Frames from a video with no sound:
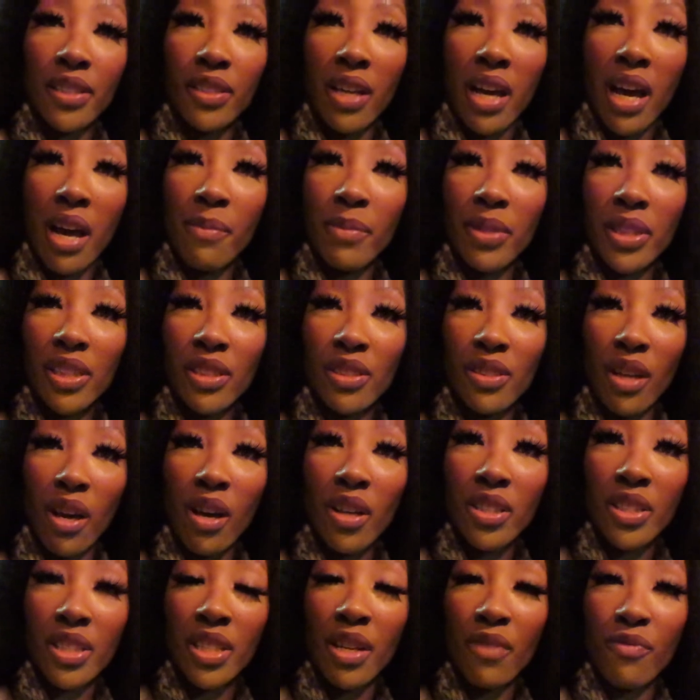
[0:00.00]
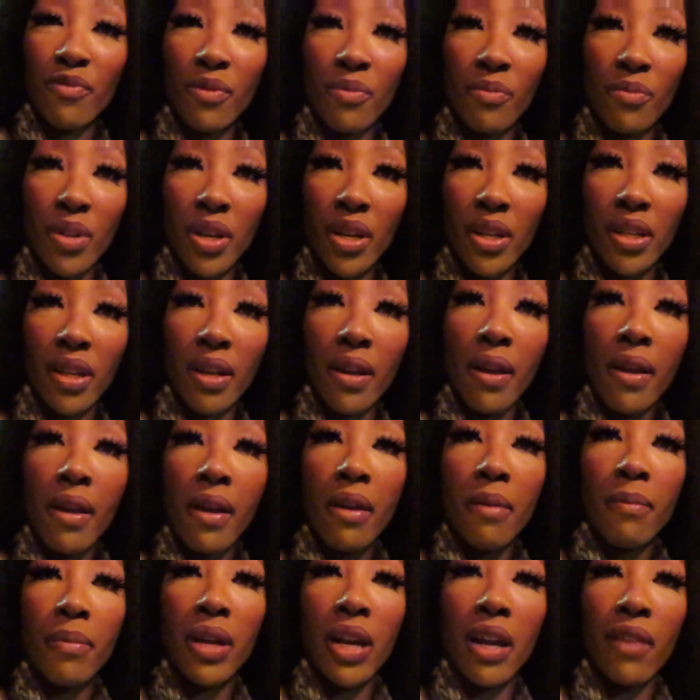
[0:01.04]
So I'm exhausted from work,
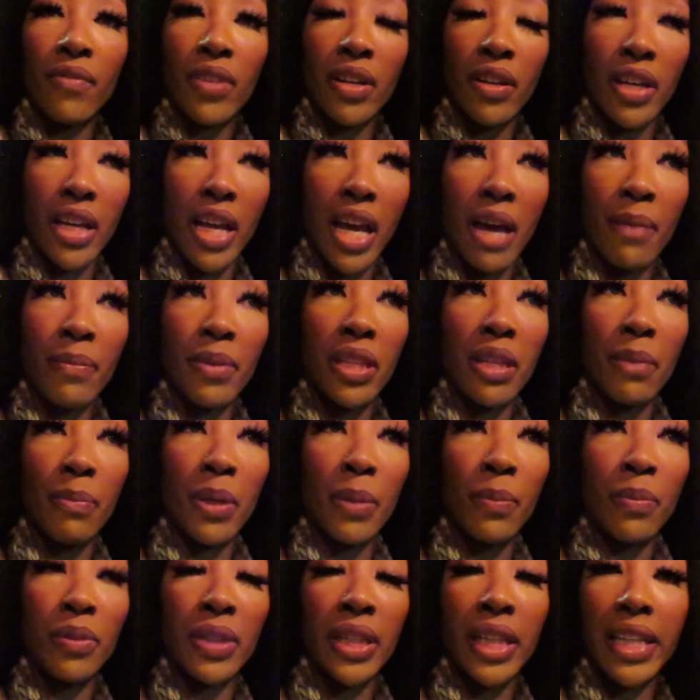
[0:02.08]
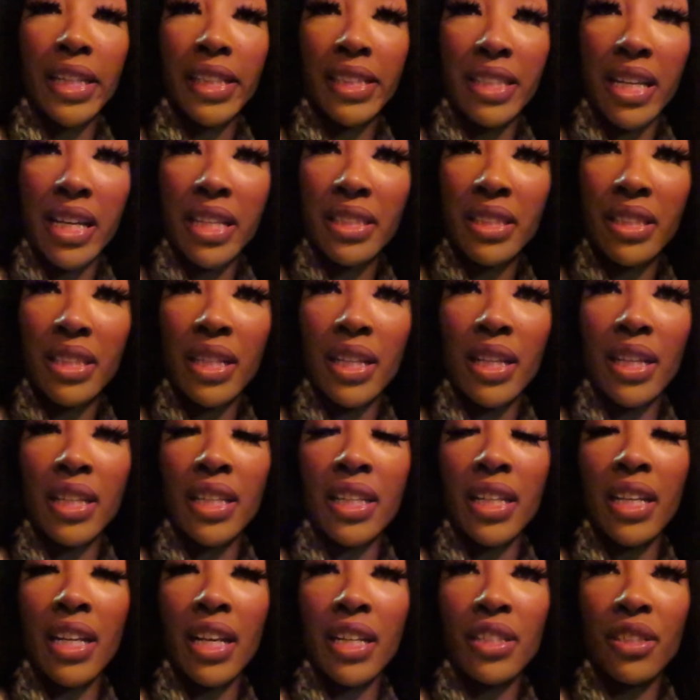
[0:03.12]
but I'm very happy that people are getting tested,
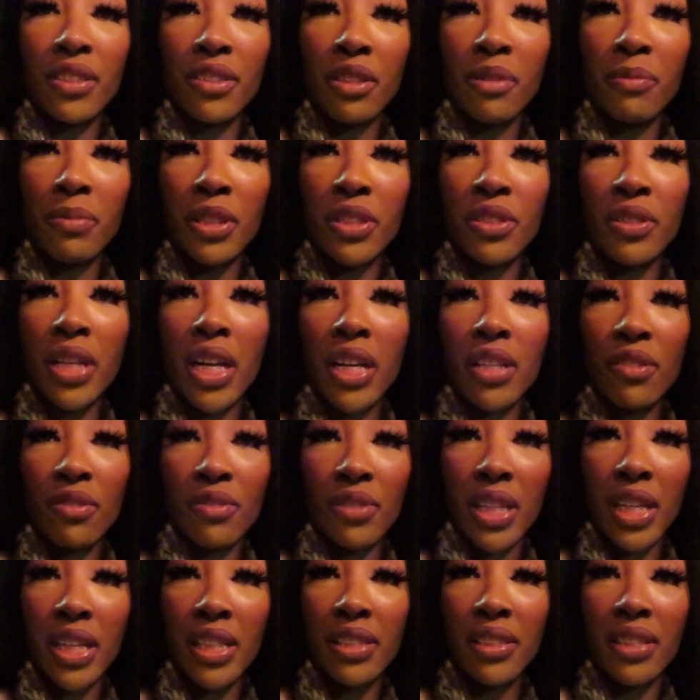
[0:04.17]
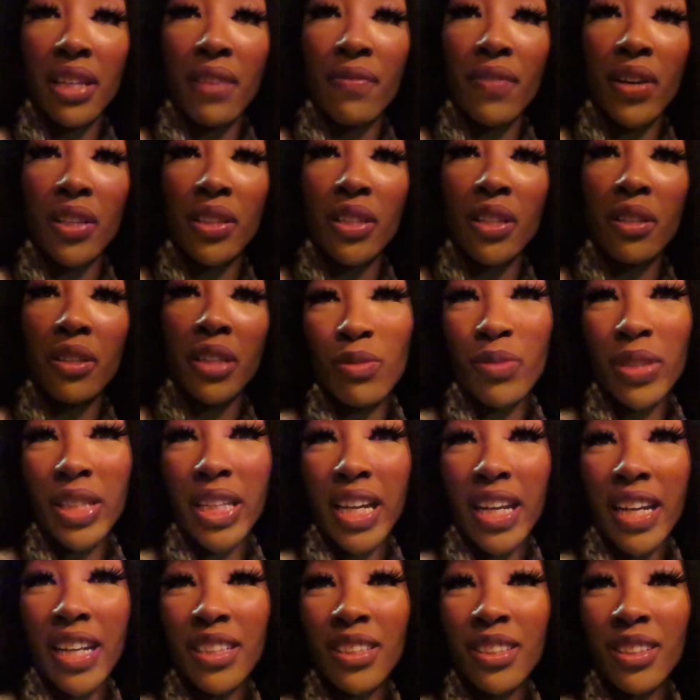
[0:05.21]
and I just hope that you guys are staying safe out there as we
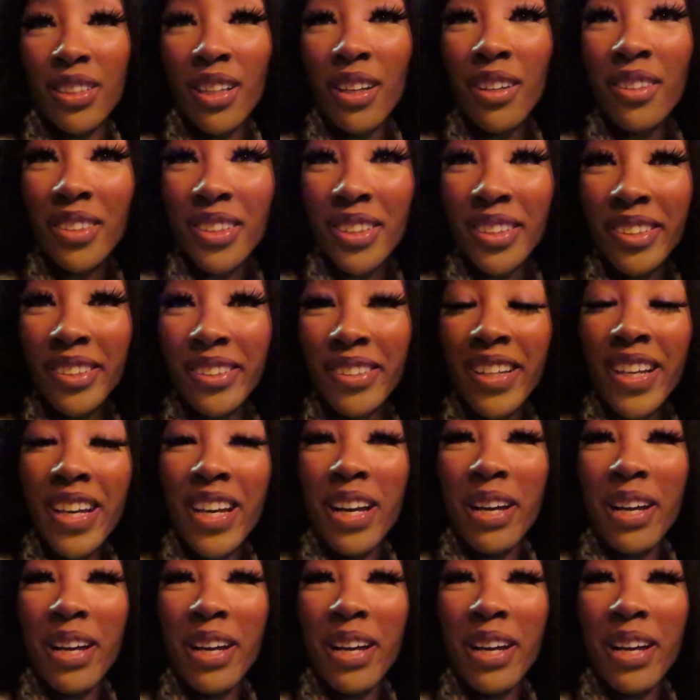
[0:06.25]
get into Goku.